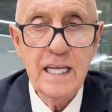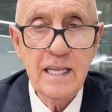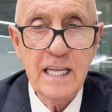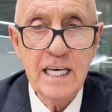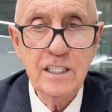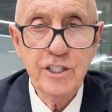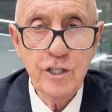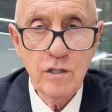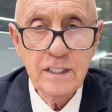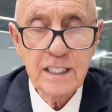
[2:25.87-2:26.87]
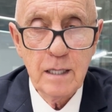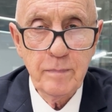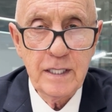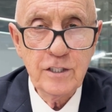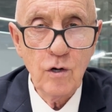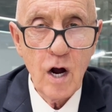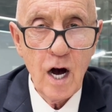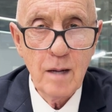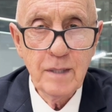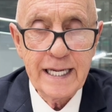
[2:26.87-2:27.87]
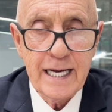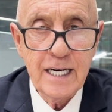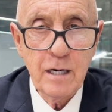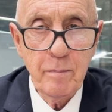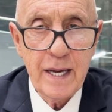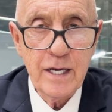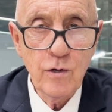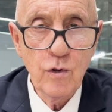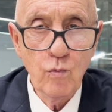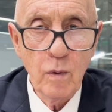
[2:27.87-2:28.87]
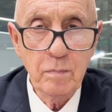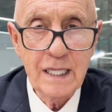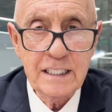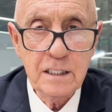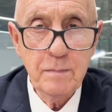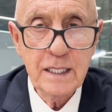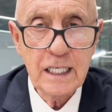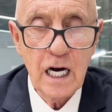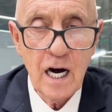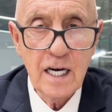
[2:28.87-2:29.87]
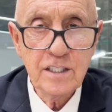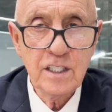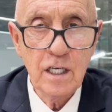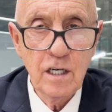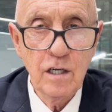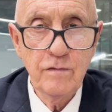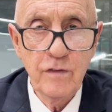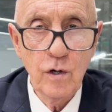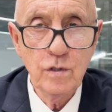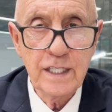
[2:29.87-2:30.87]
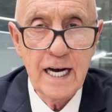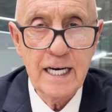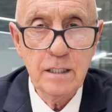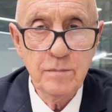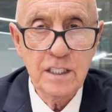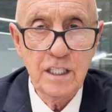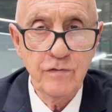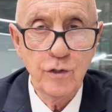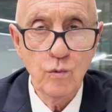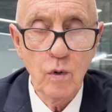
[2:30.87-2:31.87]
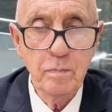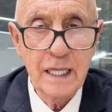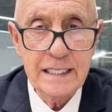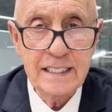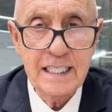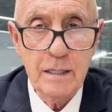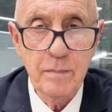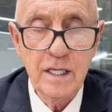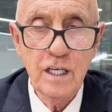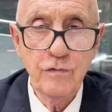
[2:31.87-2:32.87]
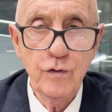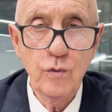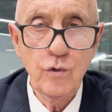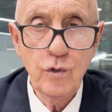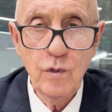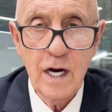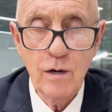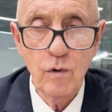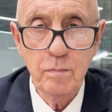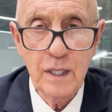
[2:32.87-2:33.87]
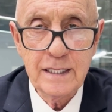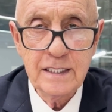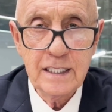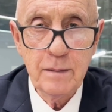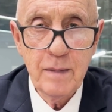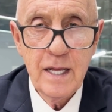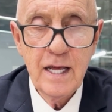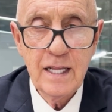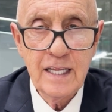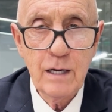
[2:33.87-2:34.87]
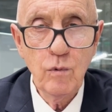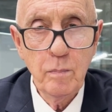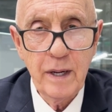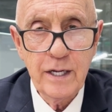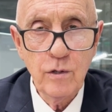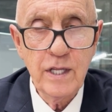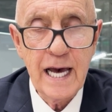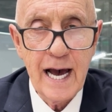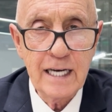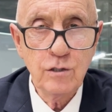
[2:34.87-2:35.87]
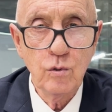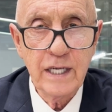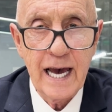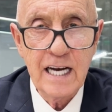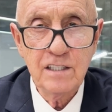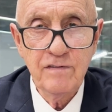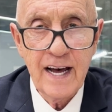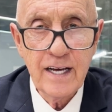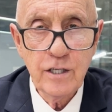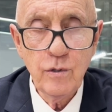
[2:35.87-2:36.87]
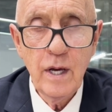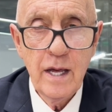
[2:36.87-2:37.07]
The insurance companies are obligated to pay you the replacement cost of those items if you replace them. If you do not replace them, they will pay you the actual cash value.